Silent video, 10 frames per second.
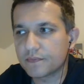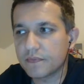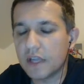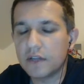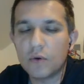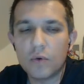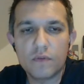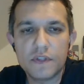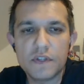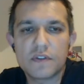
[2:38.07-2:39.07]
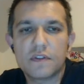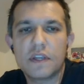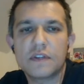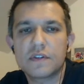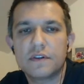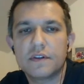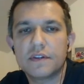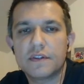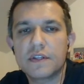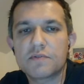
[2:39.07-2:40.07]
and all of these things are
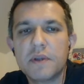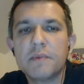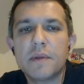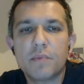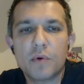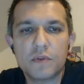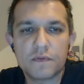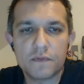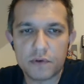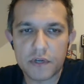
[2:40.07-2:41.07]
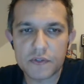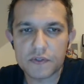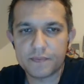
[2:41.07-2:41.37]
extremely important for us.